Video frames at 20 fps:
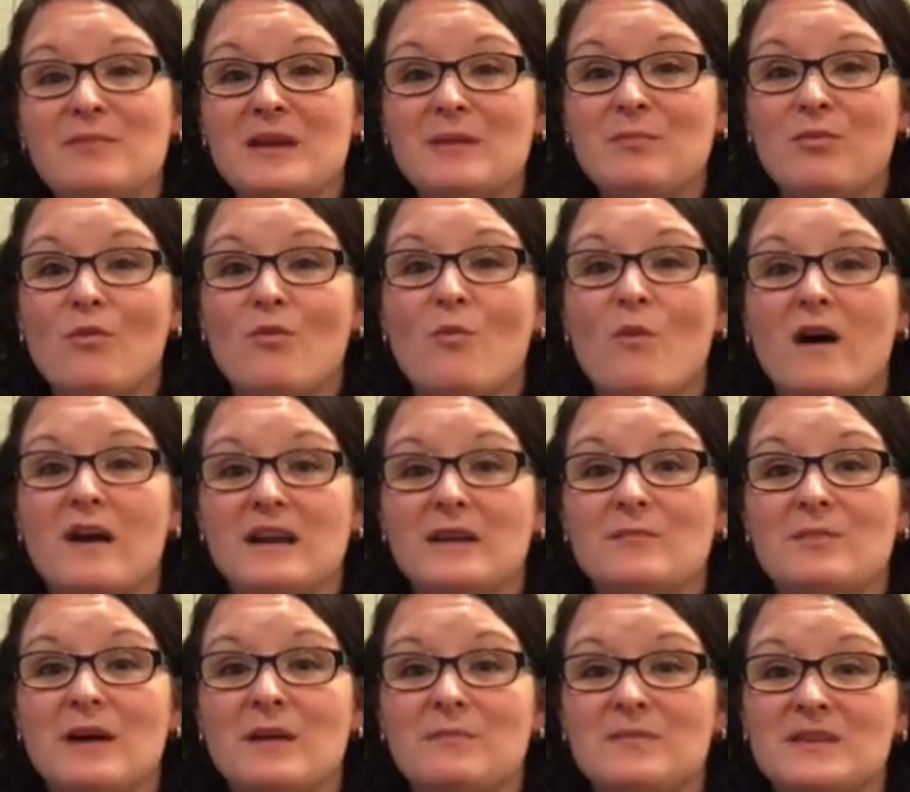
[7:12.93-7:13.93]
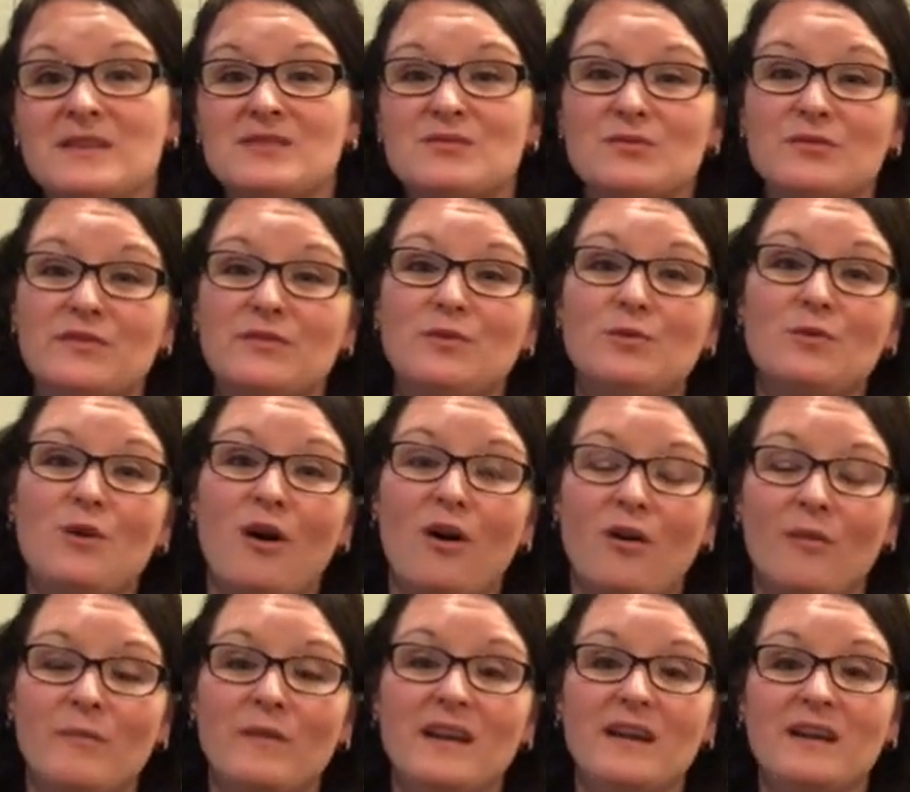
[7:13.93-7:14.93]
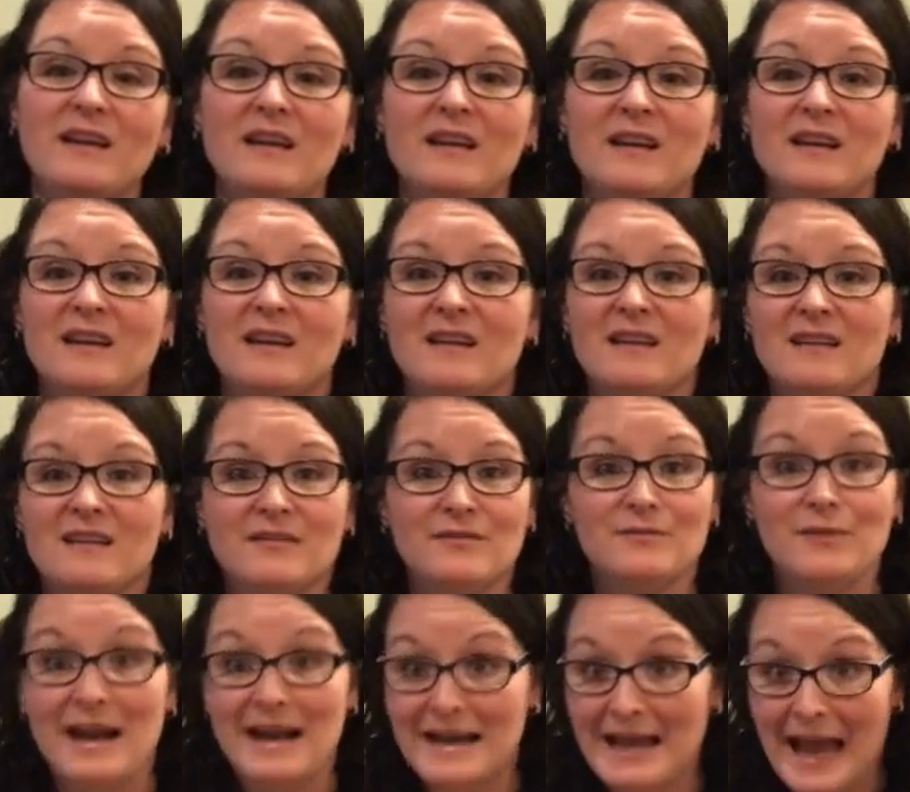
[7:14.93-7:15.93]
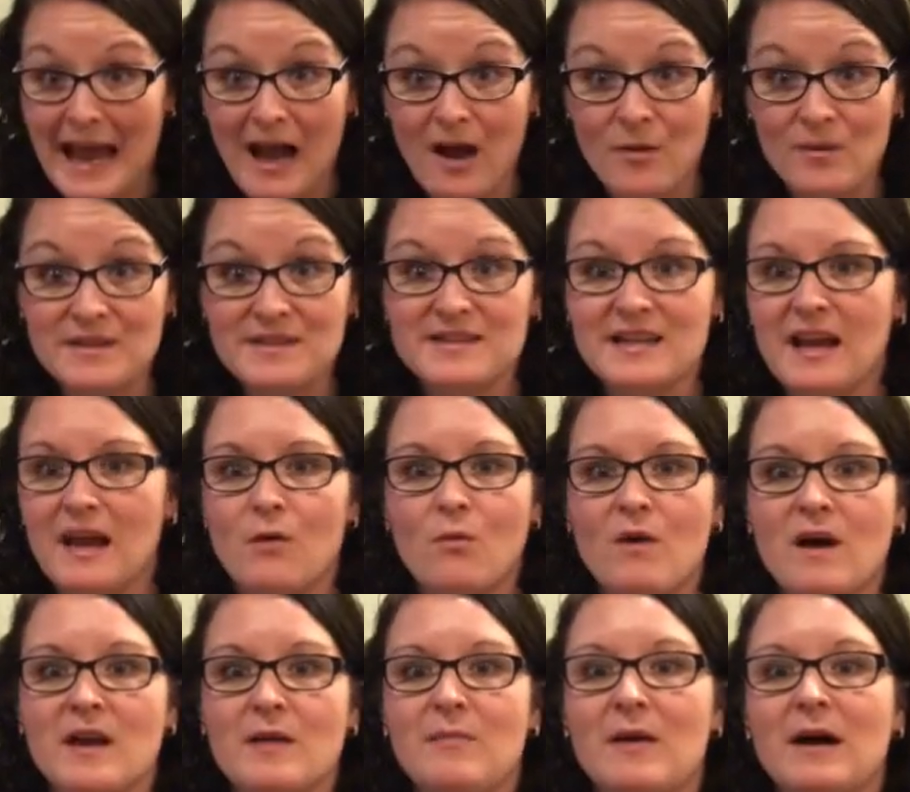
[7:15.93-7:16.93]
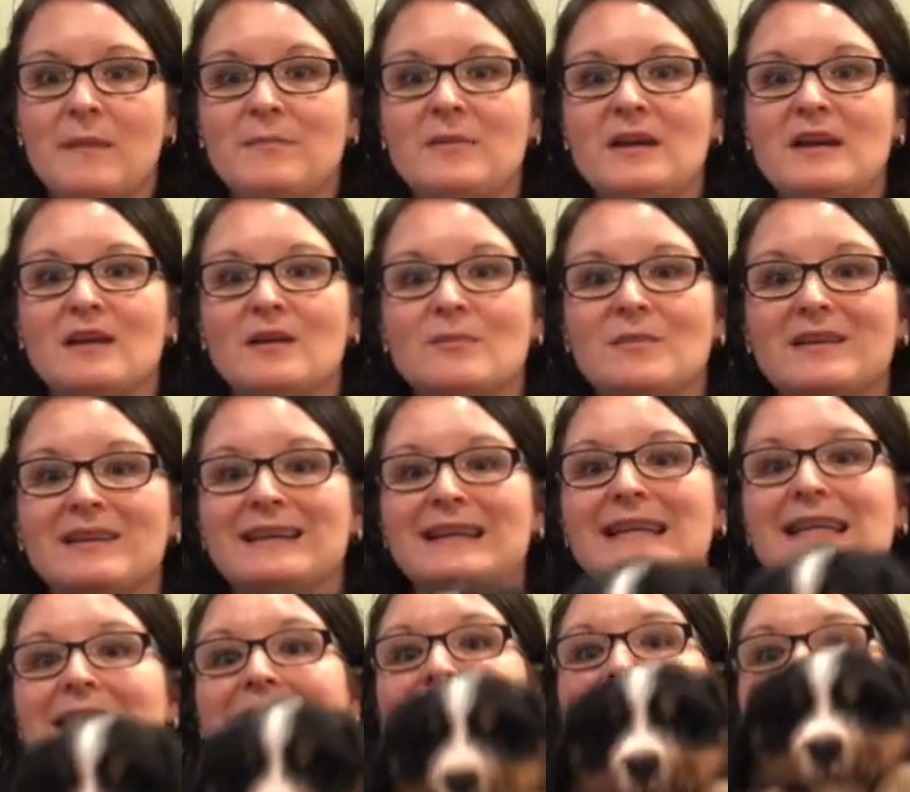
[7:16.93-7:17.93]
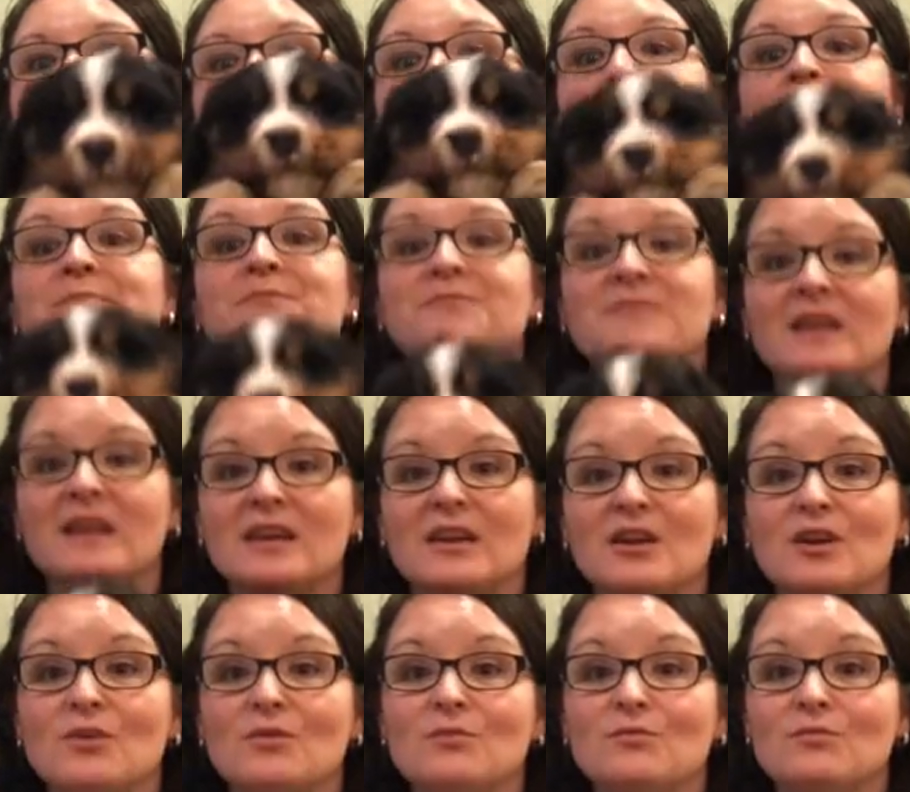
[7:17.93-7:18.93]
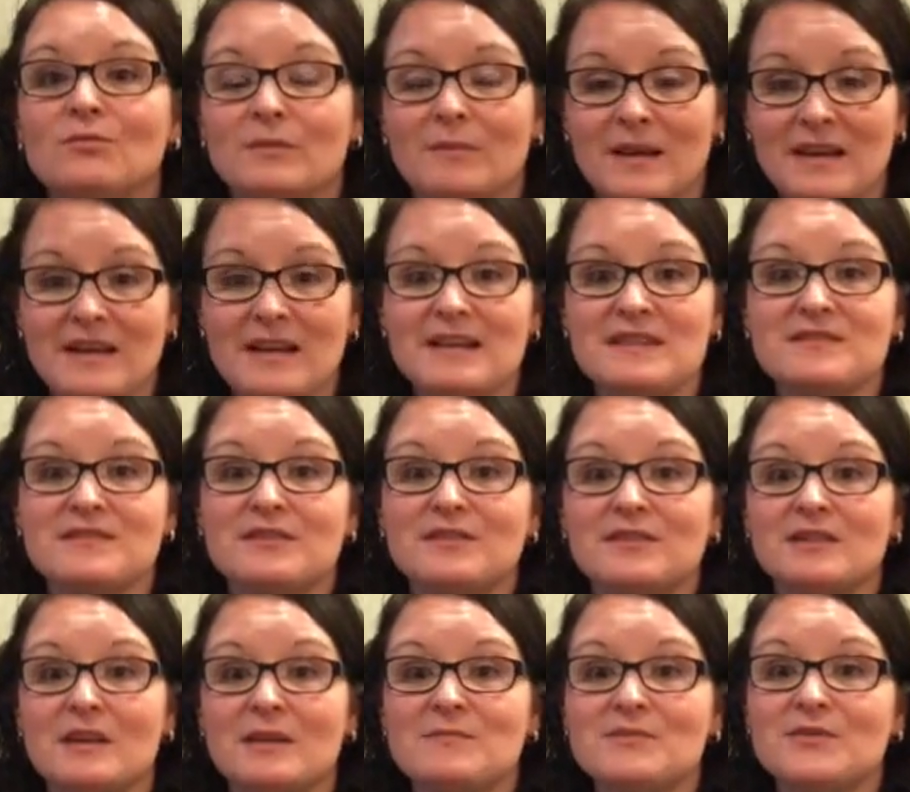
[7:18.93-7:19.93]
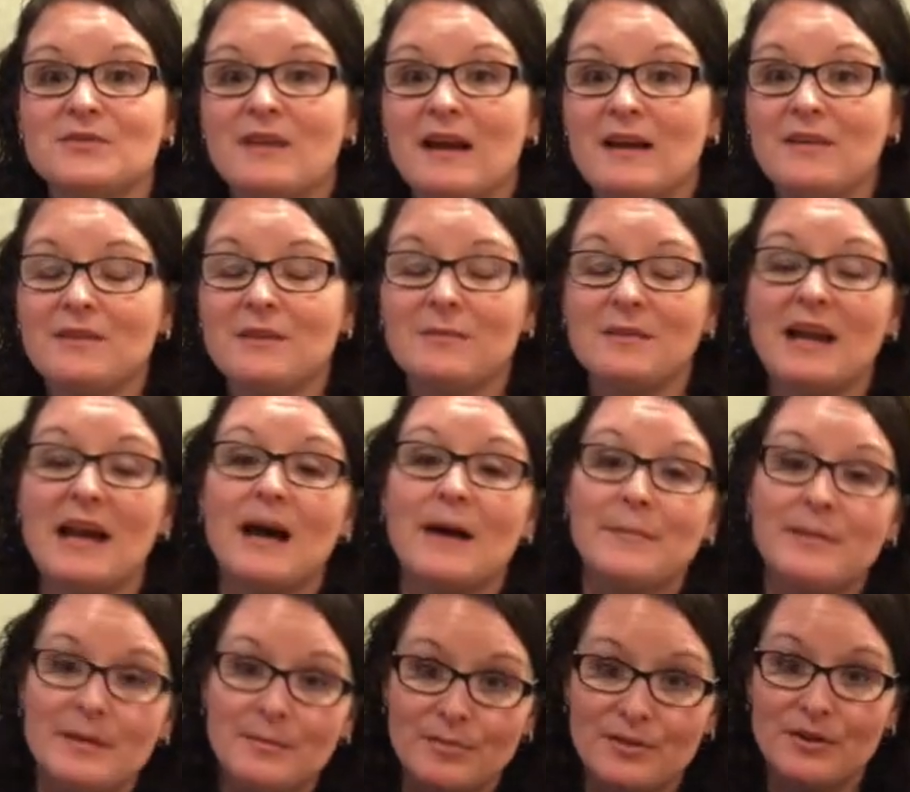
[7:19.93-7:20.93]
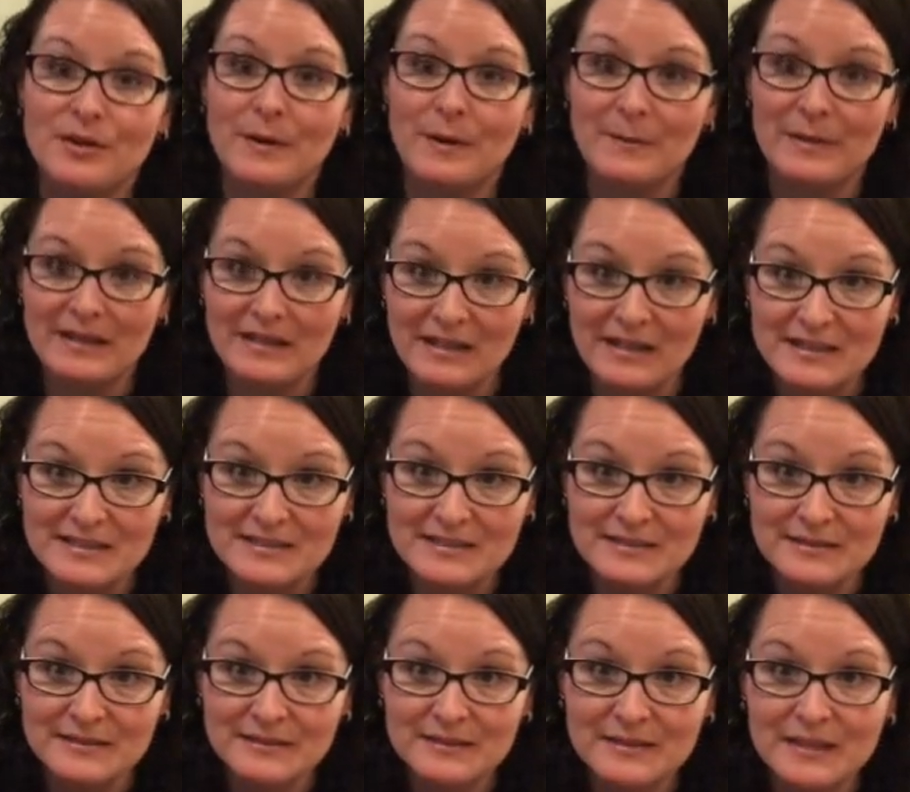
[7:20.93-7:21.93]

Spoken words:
people wanting puppies. So if you call me right now and say I want a puppy, I'll be like, when my next litter comes around, I'd be happy to put you on my list.